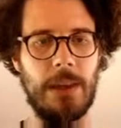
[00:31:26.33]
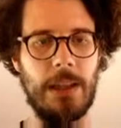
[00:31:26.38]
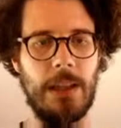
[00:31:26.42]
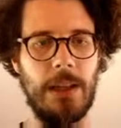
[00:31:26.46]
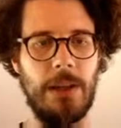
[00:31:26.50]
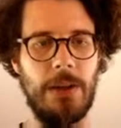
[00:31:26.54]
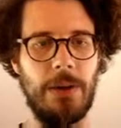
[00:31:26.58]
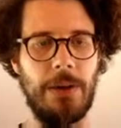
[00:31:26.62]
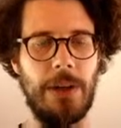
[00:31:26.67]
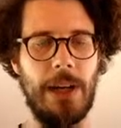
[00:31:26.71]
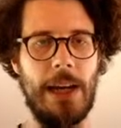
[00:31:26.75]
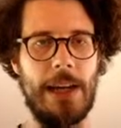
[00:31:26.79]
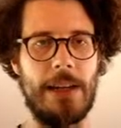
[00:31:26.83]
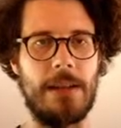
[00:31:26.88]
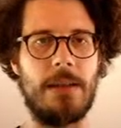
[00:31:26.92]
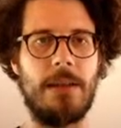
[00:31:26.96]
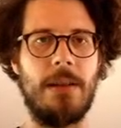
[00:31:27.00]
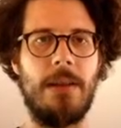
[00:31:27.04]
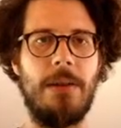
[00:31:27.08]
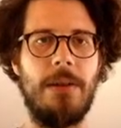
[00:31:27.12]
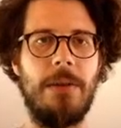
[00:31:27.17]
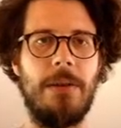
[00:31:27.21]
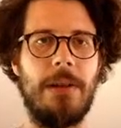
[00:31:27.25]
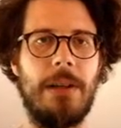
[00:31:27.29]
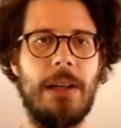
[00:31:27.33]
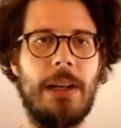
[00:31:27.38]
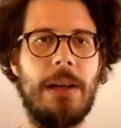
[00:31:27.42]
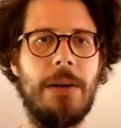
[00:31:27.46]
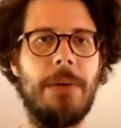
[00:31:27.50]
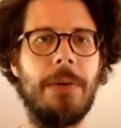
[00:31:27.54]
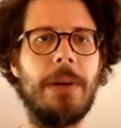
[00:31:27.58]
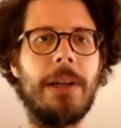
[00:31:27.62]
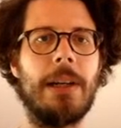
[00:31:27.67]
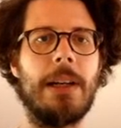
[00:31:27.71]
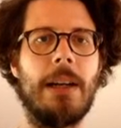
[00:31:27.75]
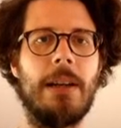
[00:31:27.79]
Okay, so now
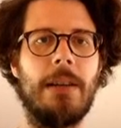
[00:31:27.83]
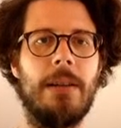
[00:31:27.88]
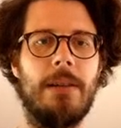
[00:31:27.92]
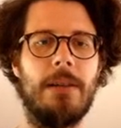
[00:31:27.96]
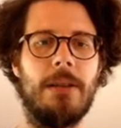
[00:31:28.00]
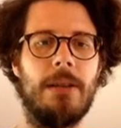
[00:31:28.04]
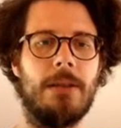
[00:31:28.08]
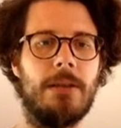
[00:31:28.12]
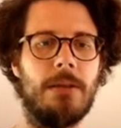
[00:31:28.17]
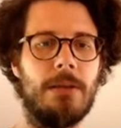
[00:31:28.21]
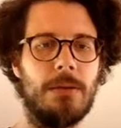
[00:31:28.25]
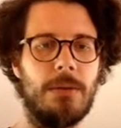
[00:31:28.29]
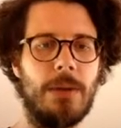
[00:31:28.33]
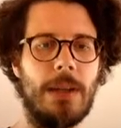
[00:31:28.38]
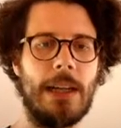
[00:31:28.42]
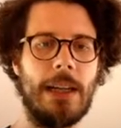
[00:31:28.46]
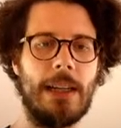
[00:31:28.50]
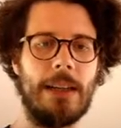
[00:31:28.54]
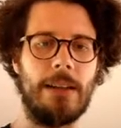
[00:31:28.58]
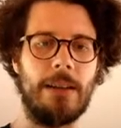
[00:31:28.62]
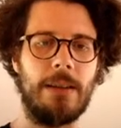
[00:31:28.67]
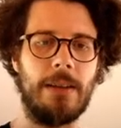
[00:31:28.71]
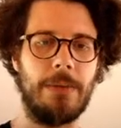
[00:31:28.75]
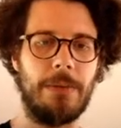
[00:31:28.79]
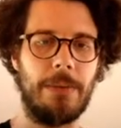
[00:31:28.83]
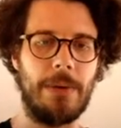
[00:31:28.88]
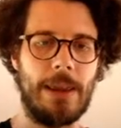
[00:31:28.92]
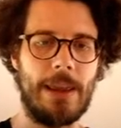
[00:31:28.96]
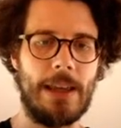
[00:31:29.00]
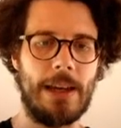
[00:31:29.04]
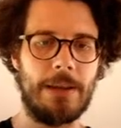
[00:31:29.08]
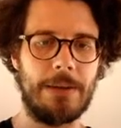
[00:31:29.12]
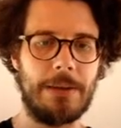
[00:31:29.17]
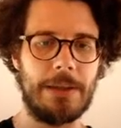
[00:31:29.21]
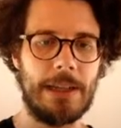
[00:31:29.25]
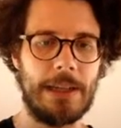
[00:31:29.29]
we can go wild
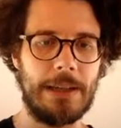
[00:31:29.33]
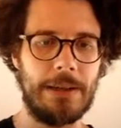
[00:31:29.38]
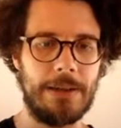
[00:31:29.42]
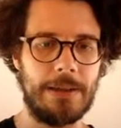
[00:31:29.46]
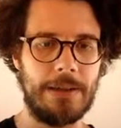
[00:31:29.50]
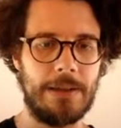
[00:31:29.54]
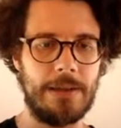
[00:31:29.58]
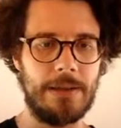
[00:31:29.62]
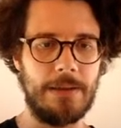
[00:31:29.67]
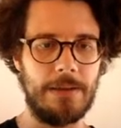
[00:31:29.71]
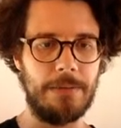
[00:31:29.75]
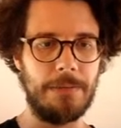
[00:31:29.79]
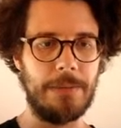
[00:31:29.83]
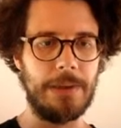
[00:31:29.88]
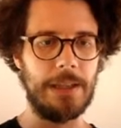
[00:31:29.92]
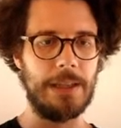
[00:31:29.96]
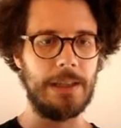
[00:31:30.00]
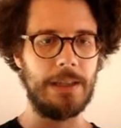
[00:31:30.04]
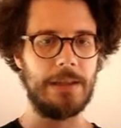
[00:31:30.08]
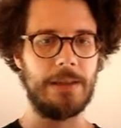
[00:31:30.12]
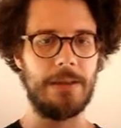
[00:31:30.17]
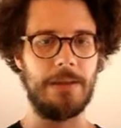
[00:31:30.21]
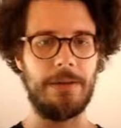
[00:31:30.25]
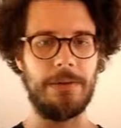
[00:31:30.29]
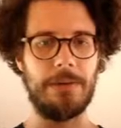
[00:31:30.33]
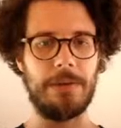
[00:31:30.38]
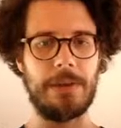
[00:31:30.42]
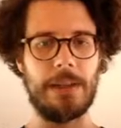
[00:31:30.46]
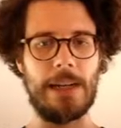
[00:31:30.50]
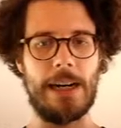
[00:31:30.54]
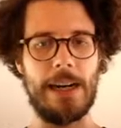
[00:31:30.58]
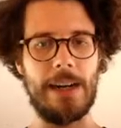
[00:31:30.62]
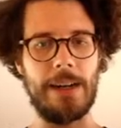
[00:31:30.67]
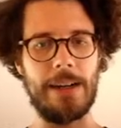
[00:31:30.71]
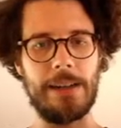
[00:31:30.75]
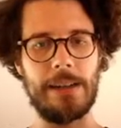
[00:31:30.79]
without having to be too
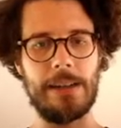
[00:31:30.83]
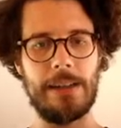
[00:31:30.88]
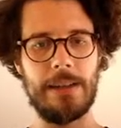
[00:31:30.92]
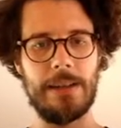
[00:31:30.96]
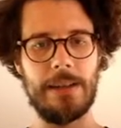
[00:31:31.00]
scared.